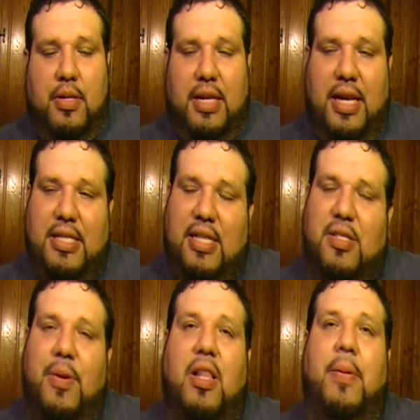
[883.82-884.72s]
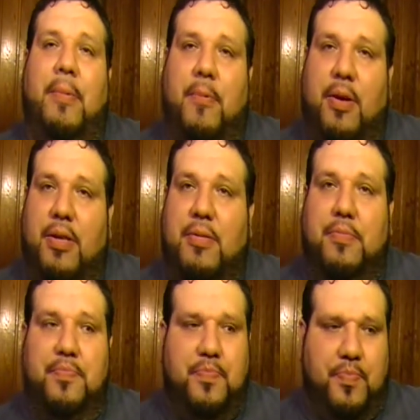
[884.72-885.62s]
He sends me all the paperwork.
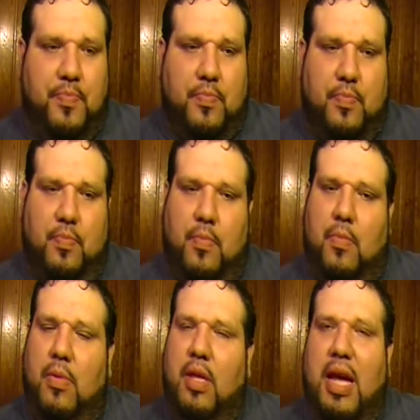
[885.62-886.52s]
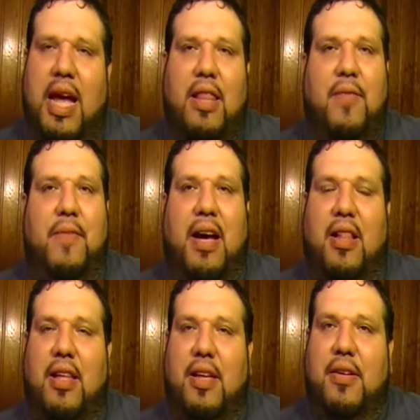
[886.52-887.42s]
I had to
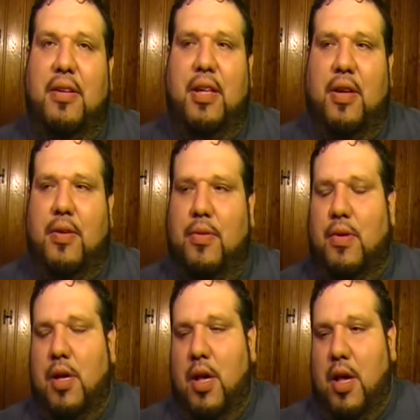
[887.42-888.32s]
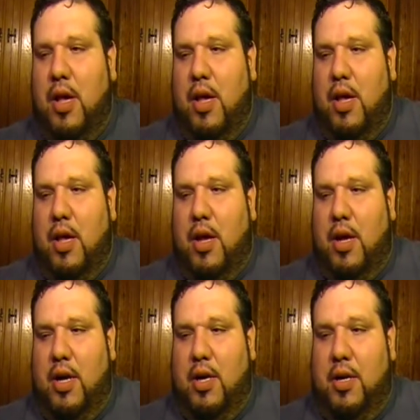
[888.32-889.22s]
file it,
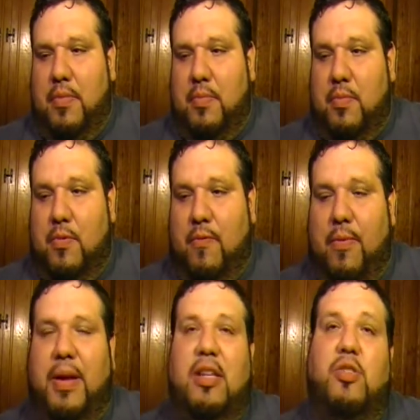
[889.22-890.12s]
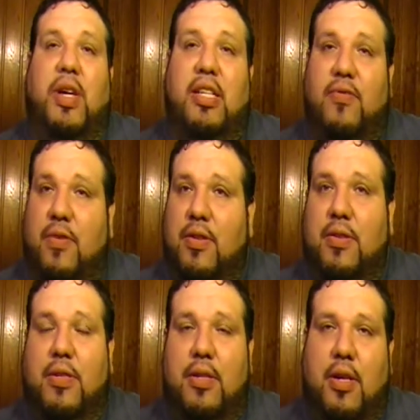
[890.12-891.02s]
for me to
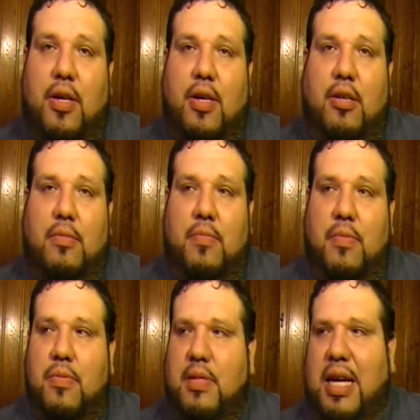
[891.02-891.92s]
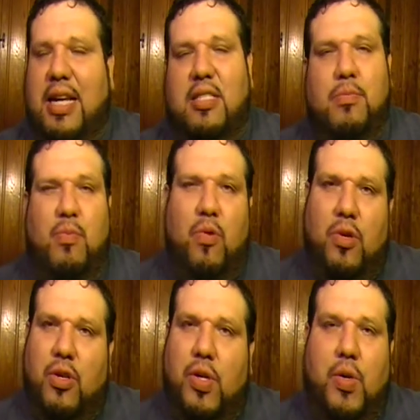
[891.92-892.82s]
transfer. I get some more
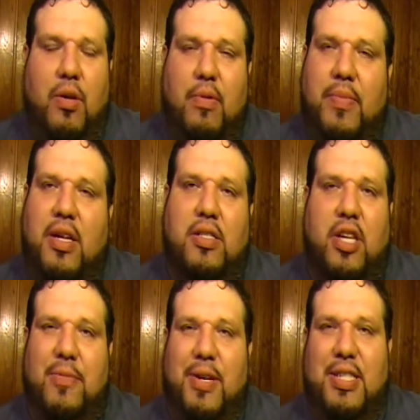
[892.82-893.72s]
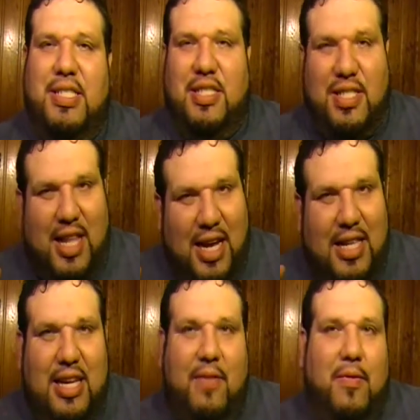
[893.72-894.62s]
new equipment because audio production is
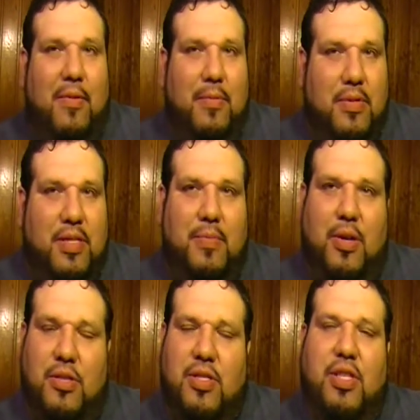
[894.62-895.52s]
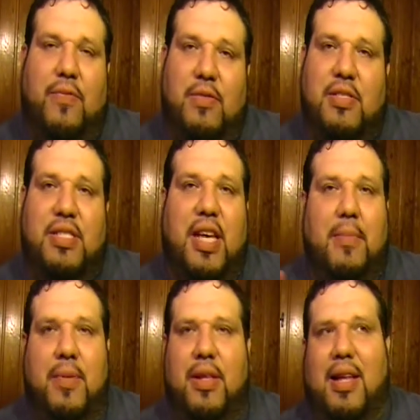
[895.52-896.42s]
slightly different. So most of the stuff was the
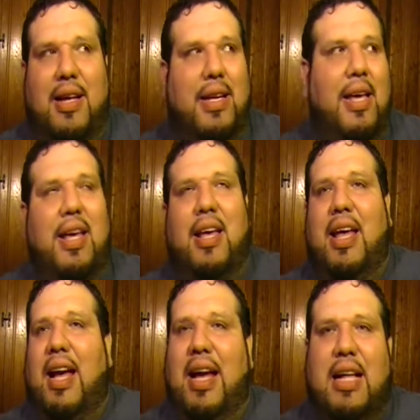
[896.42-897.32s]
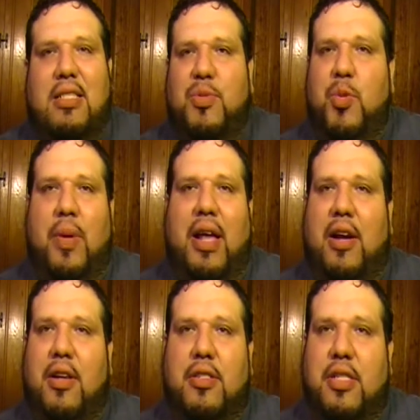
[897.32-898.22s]
same, but I I got some new
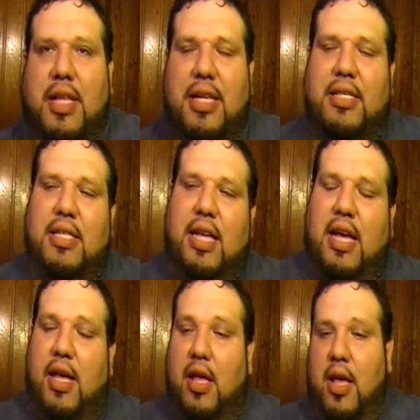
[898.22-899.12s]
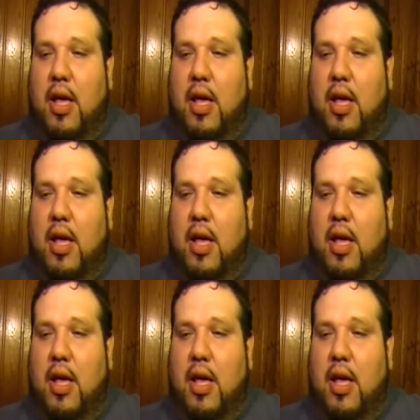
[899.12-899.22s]
monitors and things like that.